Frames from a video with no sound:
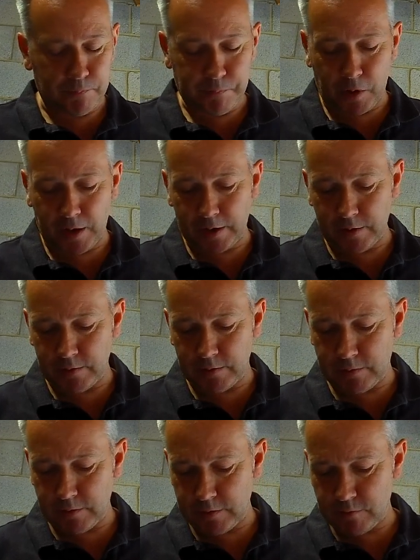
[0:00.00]
bike, and
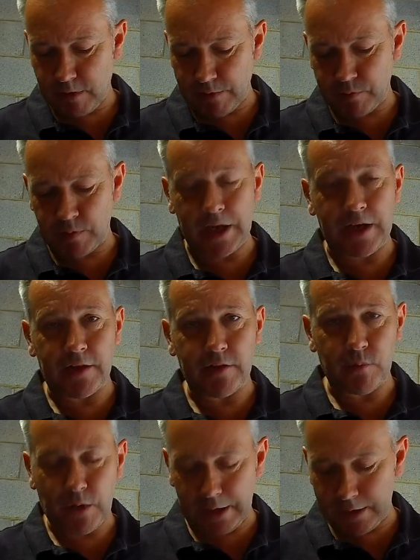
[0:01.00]
the straps were getting in the
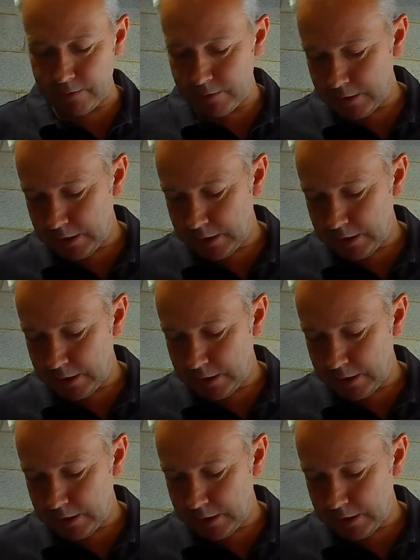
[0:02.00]
way.